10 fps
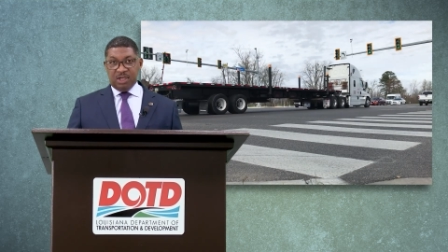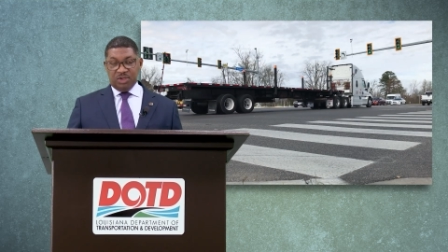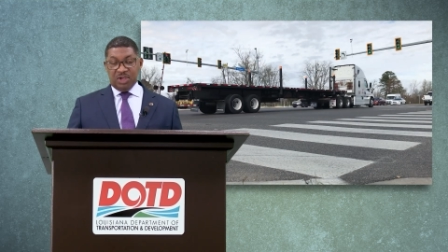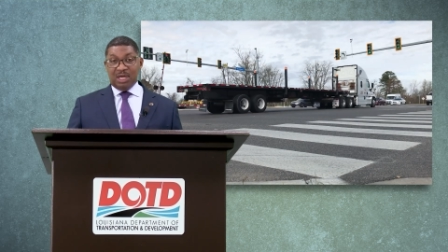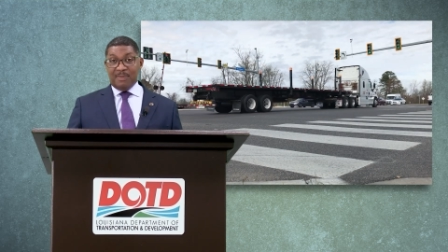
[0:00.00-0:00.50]

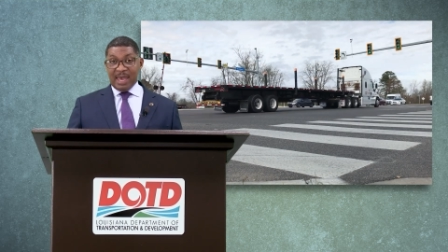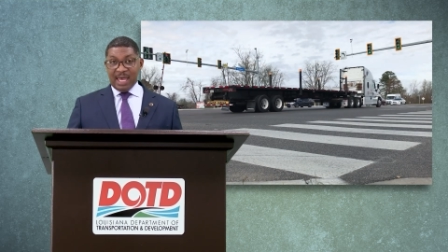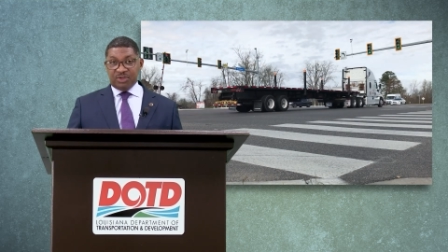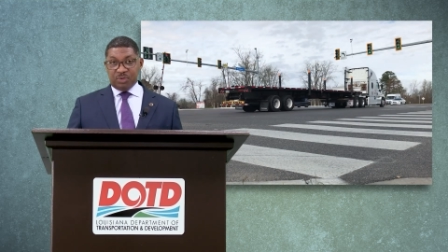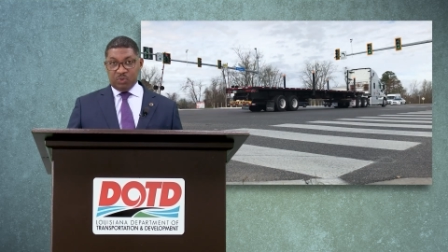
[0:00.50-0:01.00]
You can
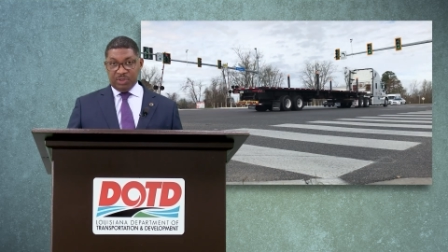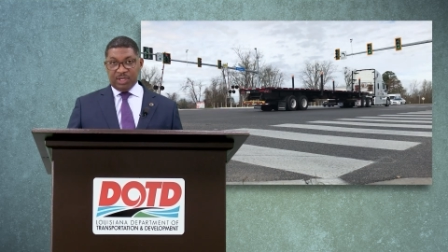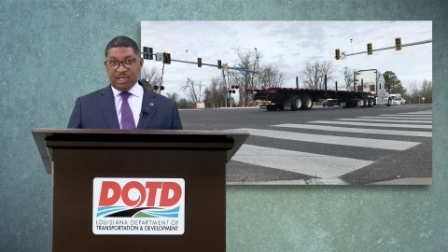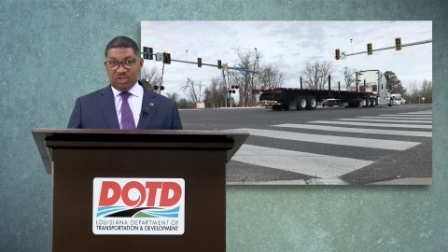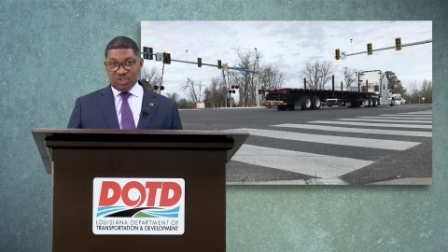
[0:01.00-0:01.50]
imagine what the
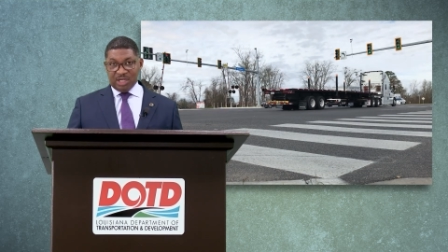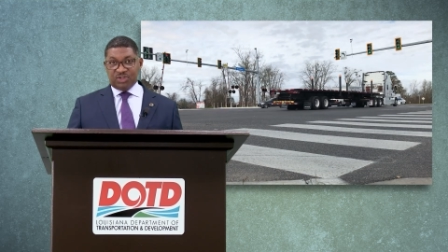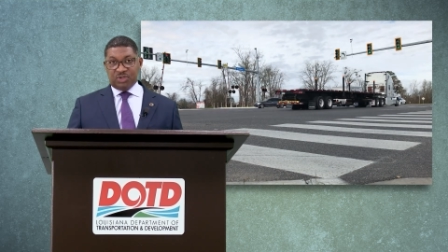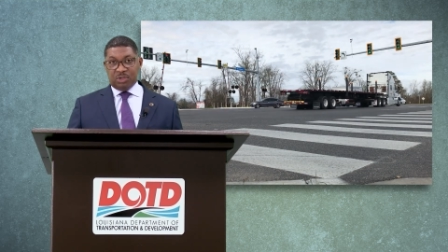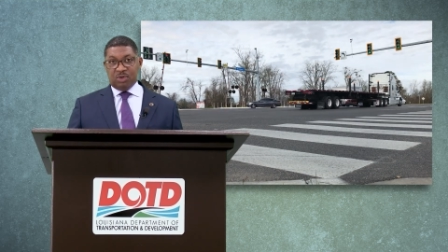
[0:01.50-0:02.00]

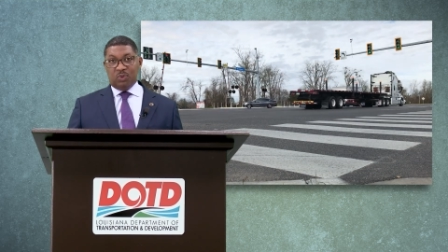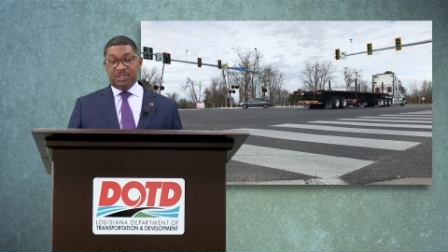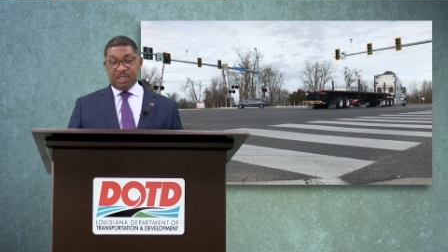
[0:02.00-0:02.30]
congestion was